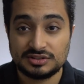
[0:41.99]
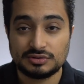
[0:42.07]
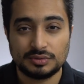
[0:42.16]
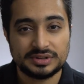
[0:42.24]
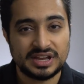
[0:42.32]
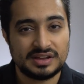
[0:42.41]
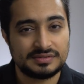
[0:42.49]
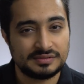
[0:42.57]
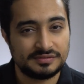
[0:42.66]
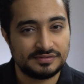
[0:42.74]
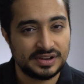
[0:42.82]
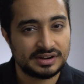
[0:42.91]
you only have a
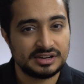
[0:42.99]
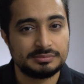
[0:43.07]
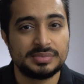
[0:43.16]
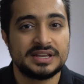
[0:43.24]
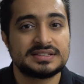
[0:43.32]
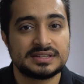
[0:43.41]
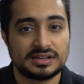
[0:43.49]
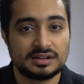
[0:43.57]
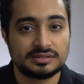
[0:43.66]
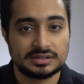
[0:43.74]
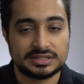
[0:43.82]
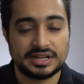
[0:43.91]
very basic
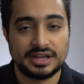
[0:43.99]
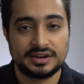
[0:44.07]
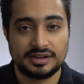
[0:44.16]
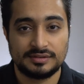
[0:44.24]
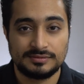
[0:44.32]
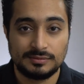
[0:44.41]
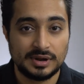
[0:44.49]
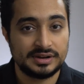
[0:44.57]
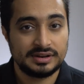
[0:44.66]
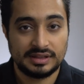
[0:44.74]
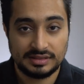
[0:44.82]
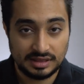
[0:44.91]
understanding of what